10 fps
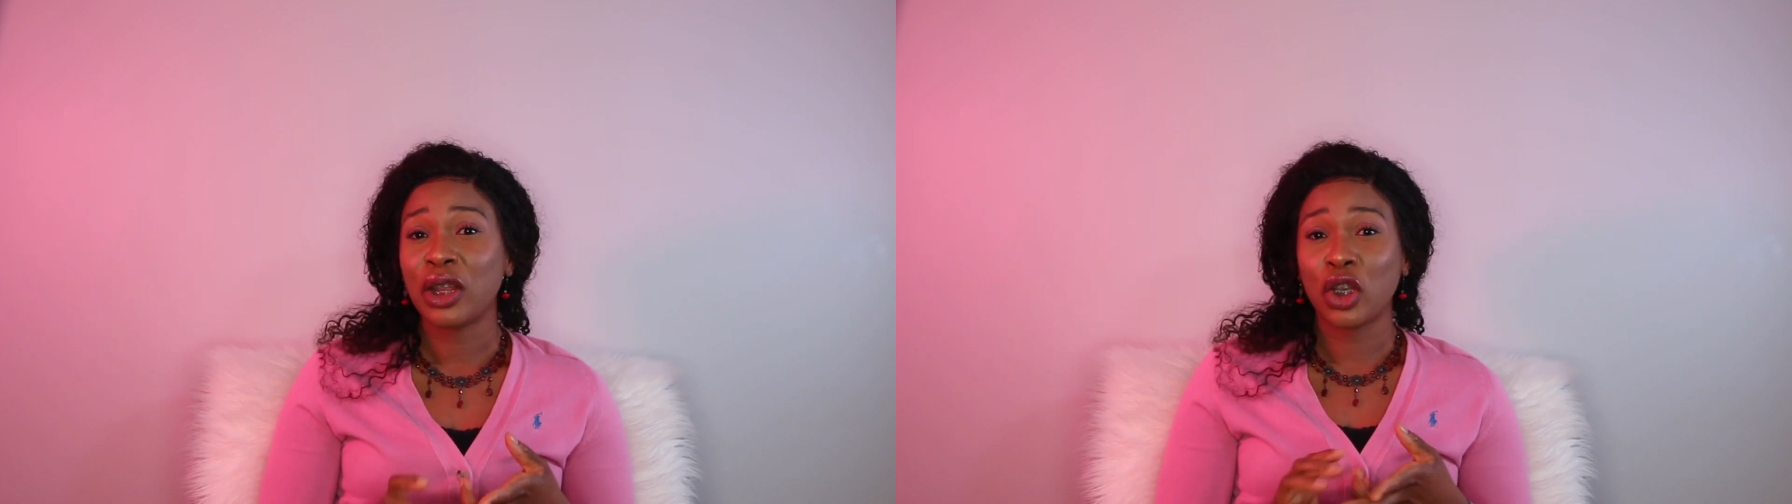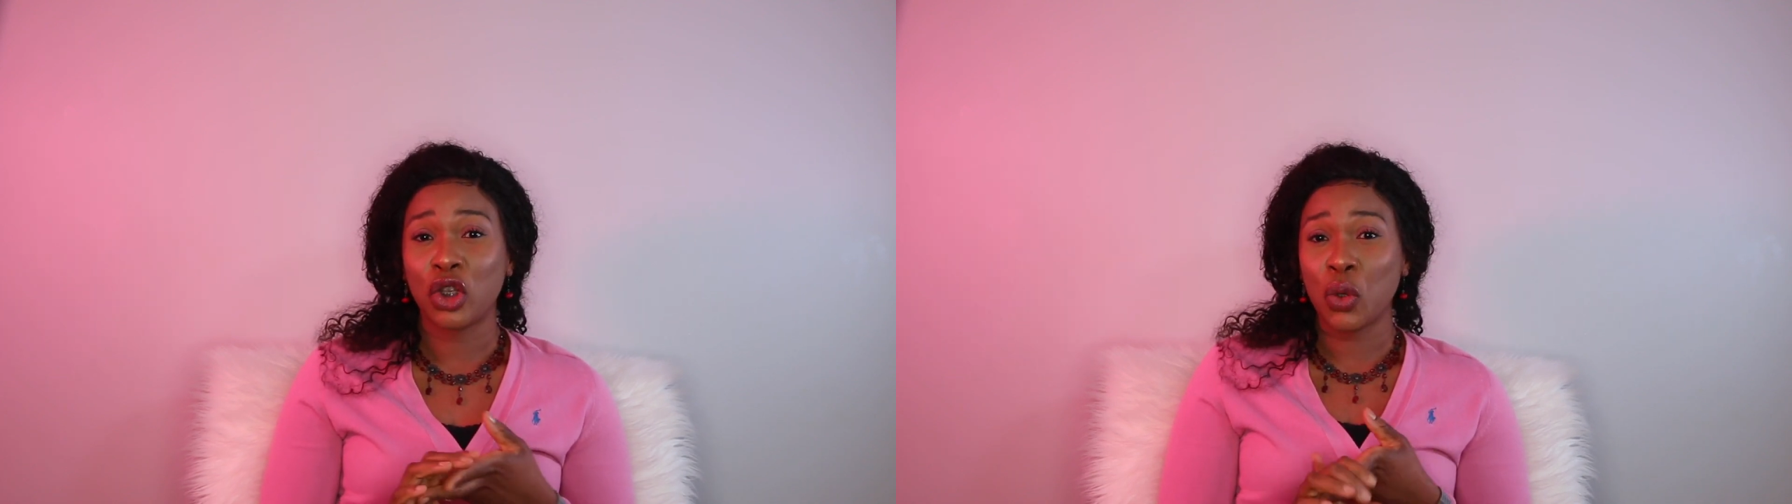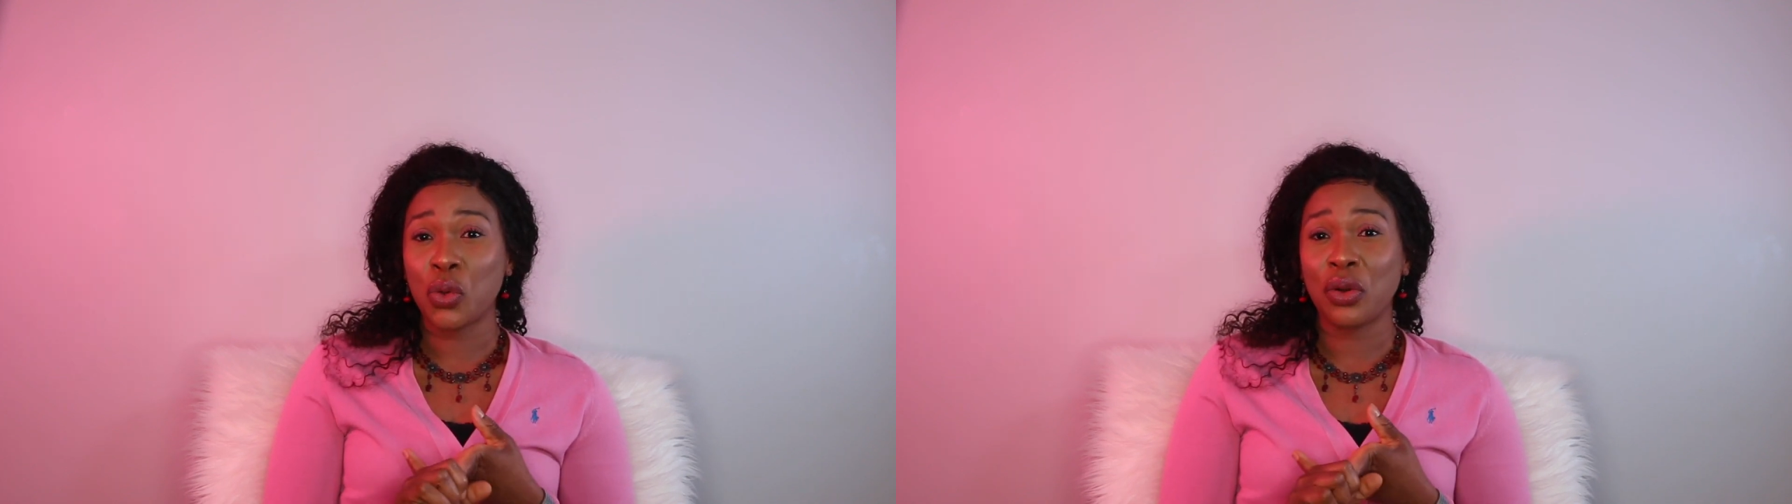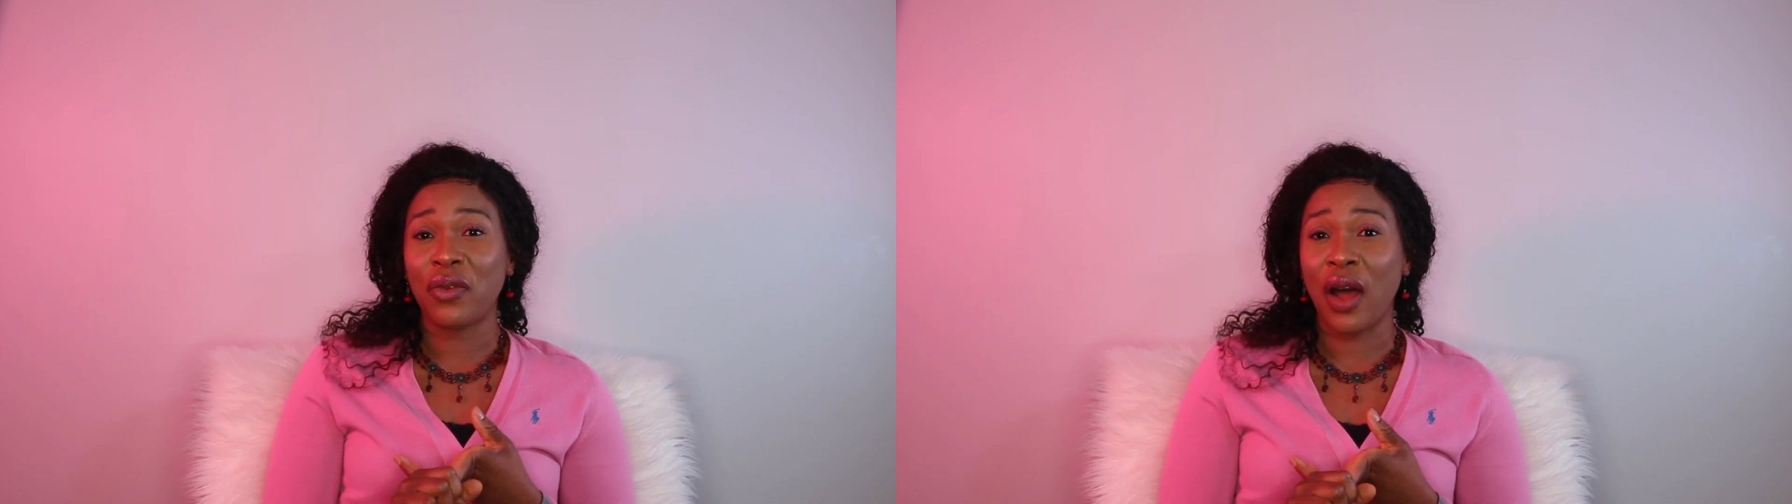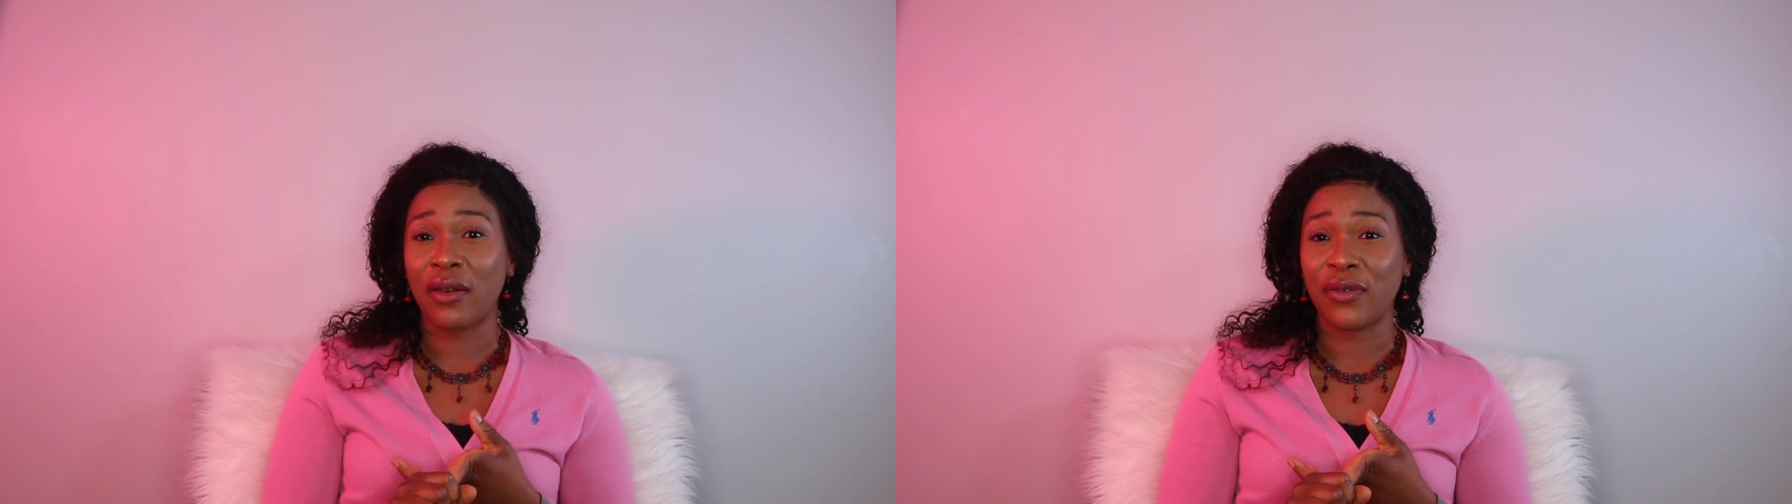the tone
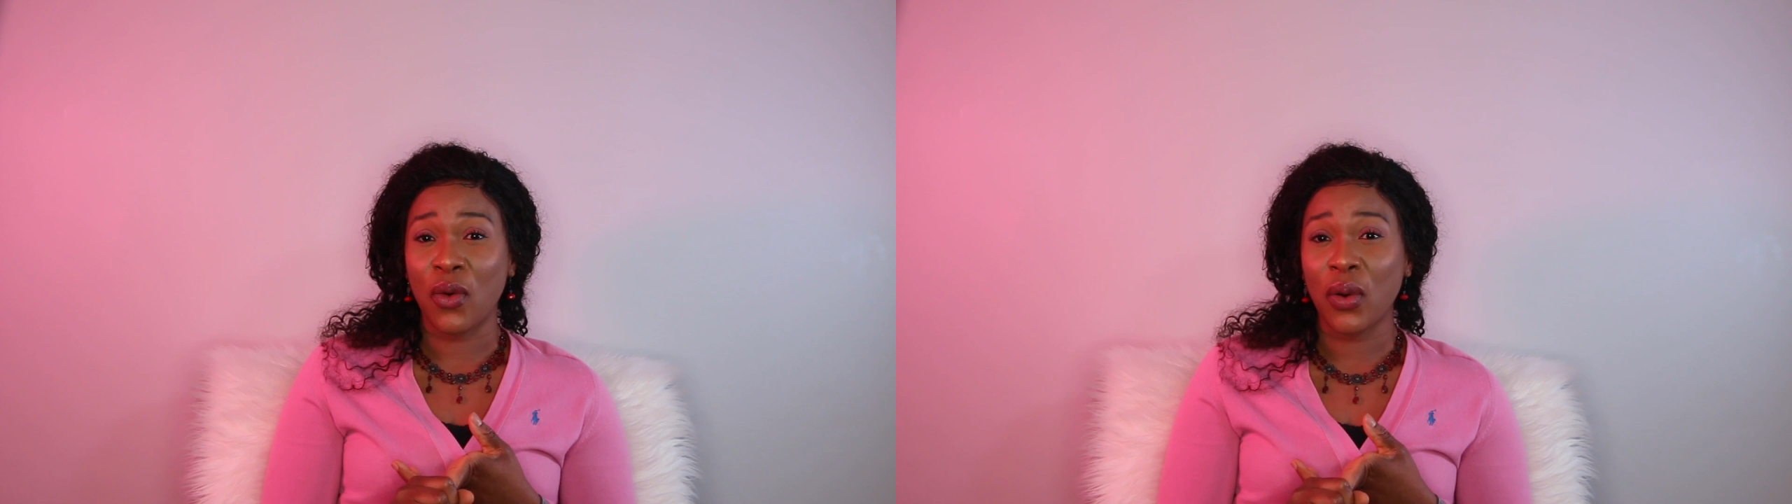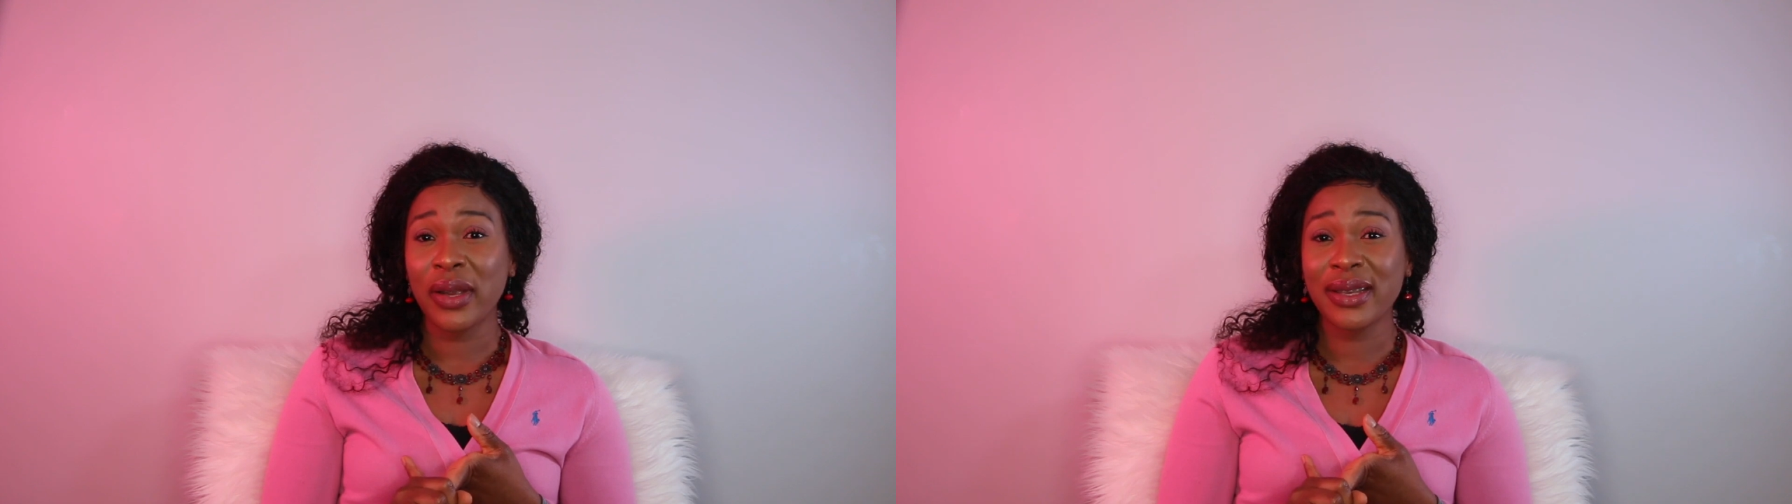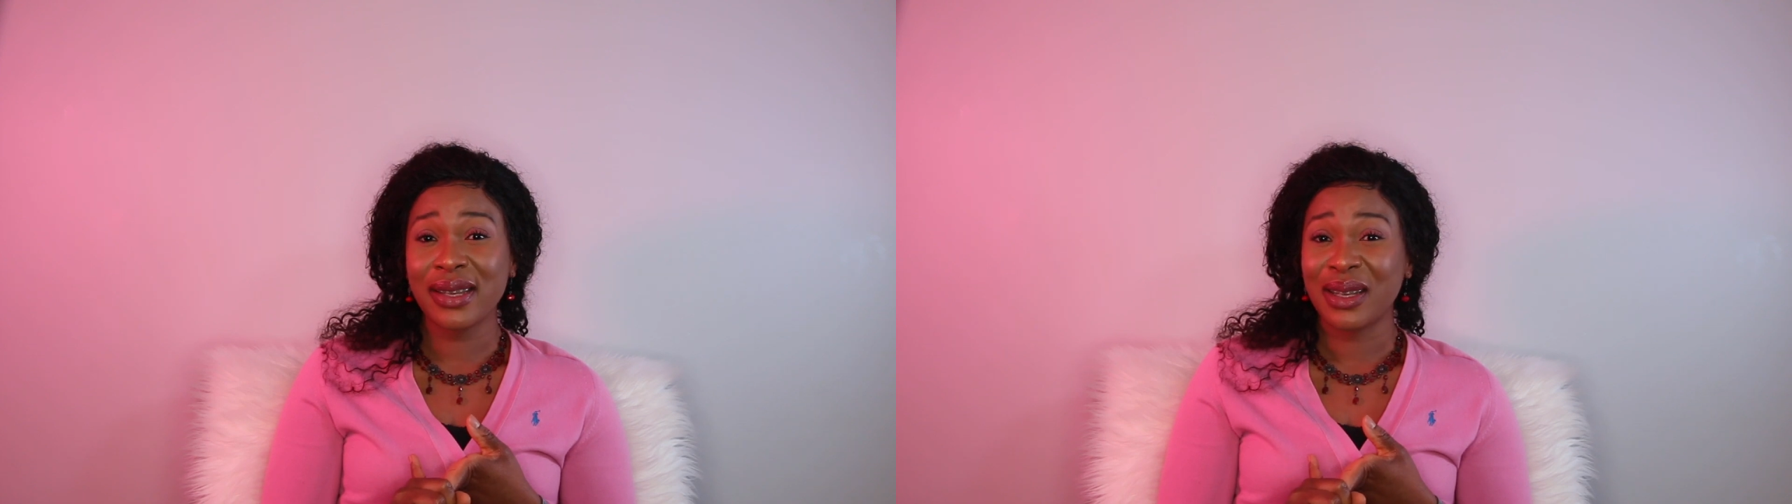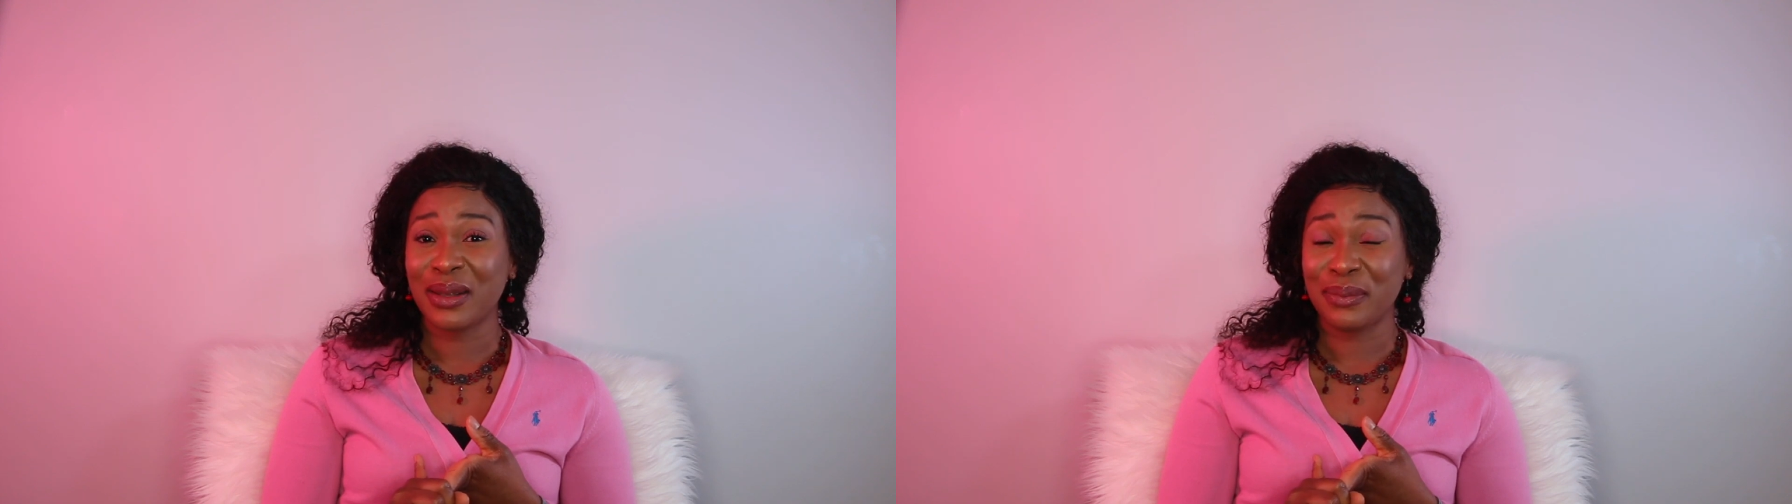of our voice,